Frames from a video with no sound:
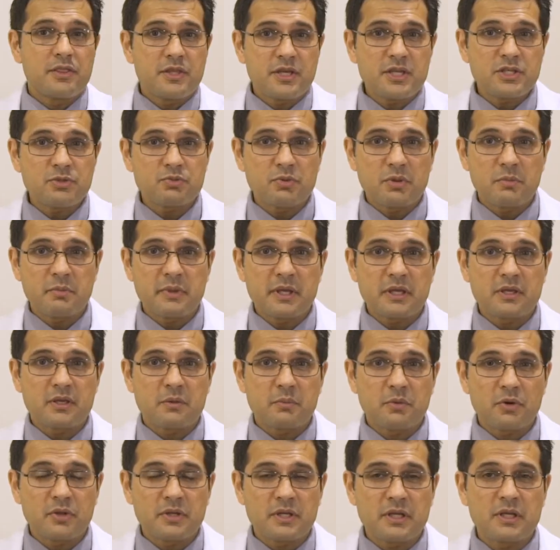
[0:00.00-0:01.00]
These will make your
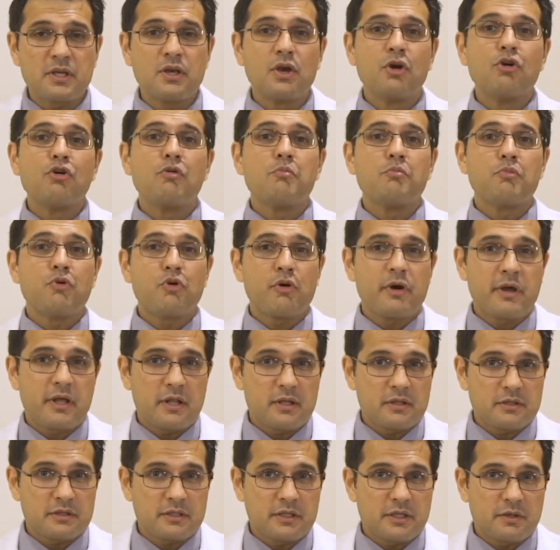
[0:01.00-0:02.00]
body more
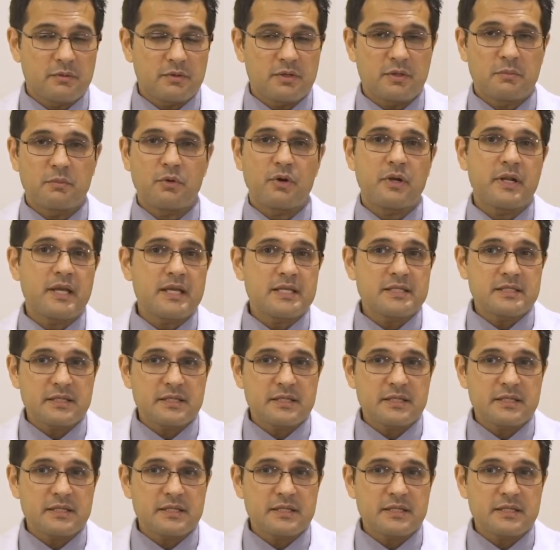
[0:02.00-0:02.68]
healthy. When your body is